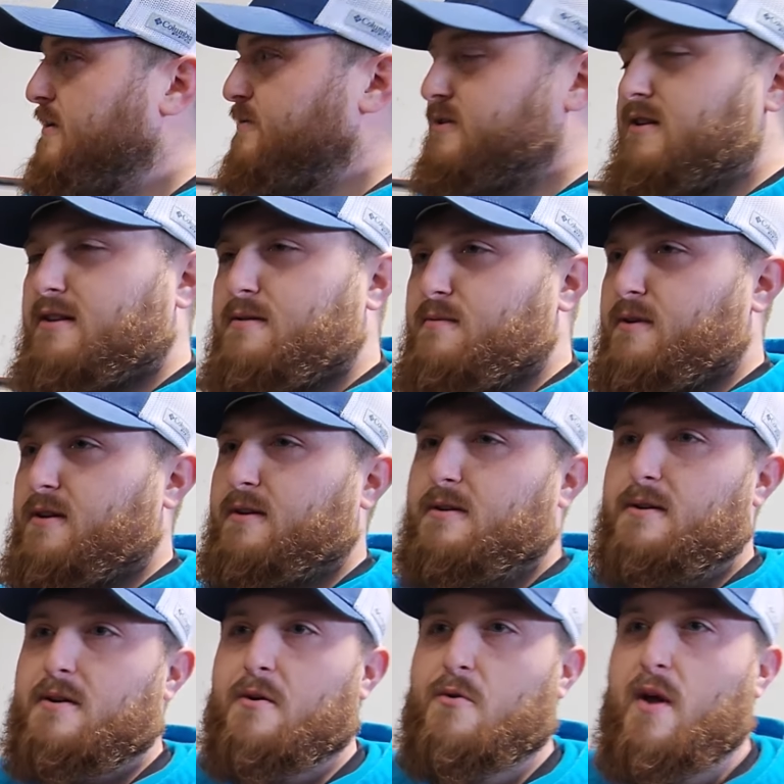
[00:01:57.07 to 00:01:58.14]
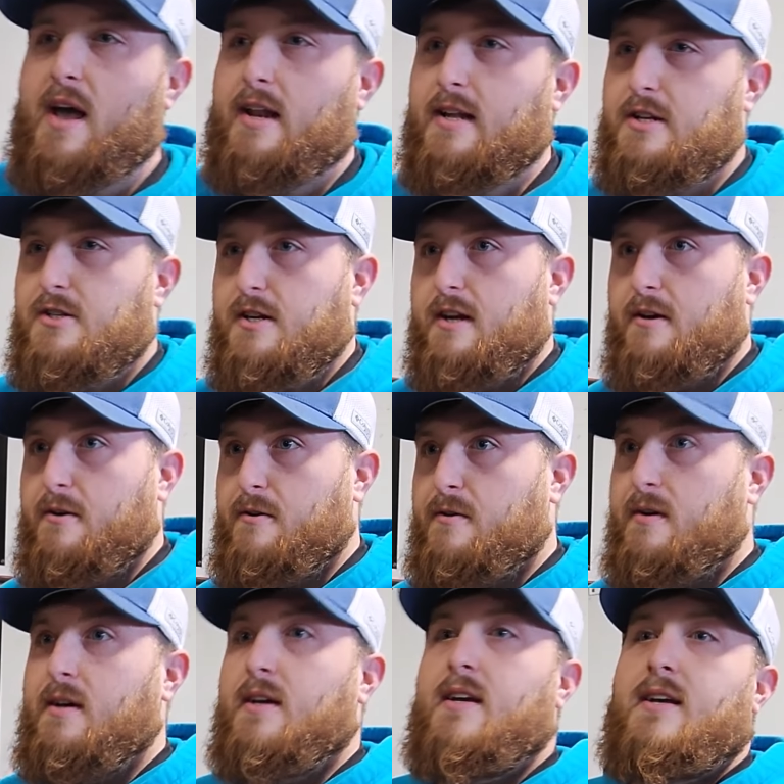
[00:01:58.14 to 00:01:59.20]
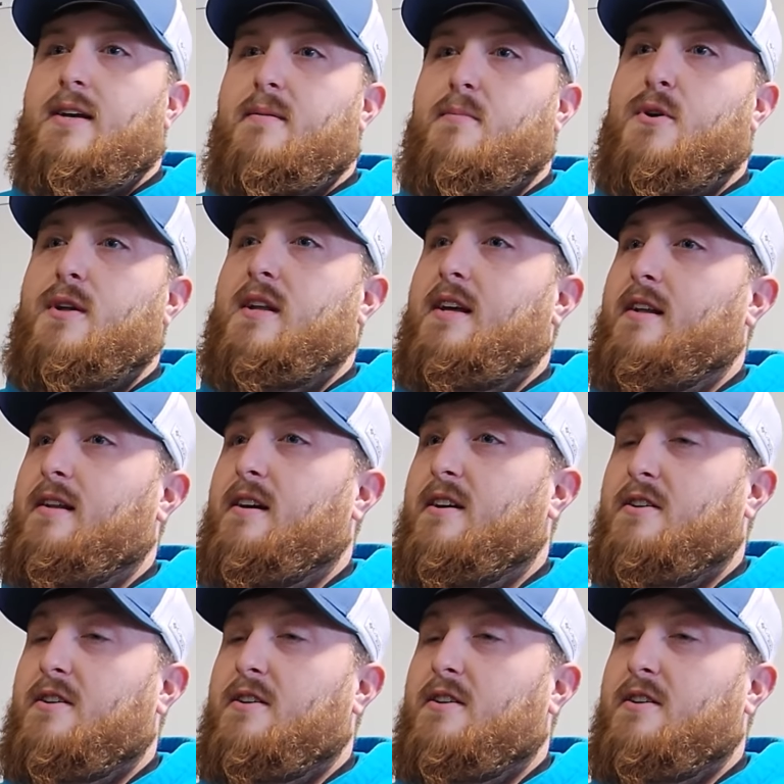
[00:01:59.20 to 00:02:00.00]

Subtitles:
it was nothing but a ratty shell. Put in a